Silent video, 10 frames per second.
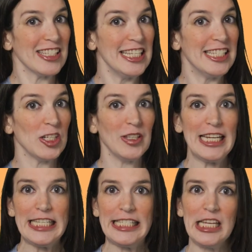this
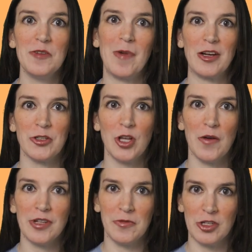sincerely, seeing
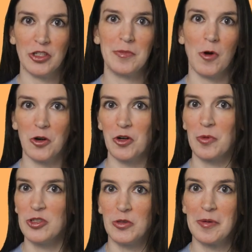Microsoft officially partner
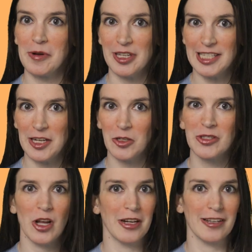with streetwear
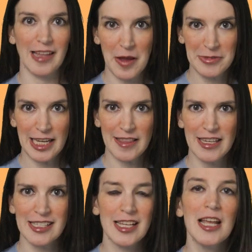designers on collabs like
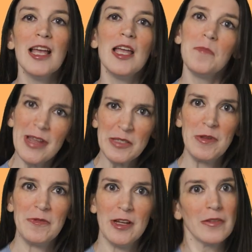this makes
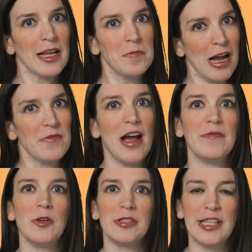me feel like my
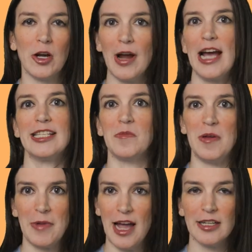five years there had some
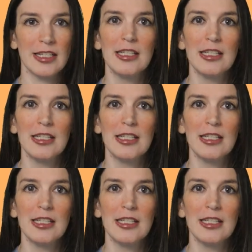impact.